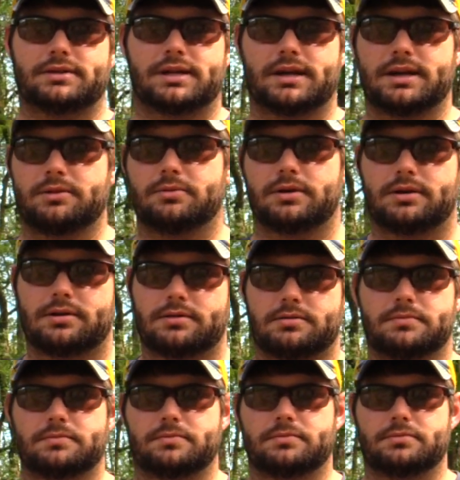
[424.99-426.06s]
day
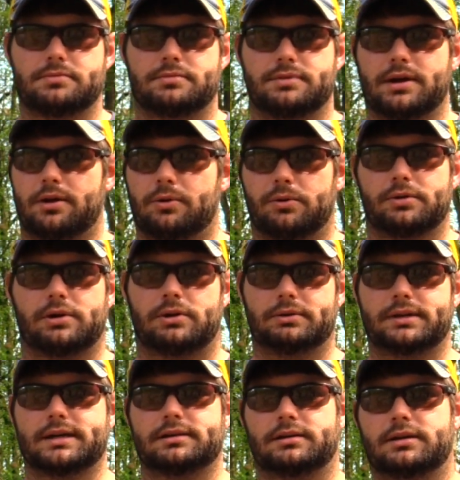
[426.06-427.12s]
where they're on all
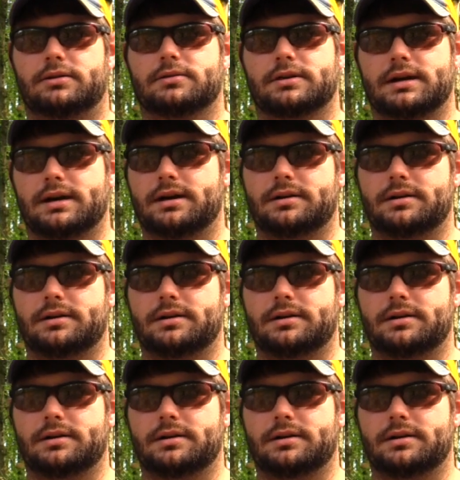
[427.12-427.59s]
day long.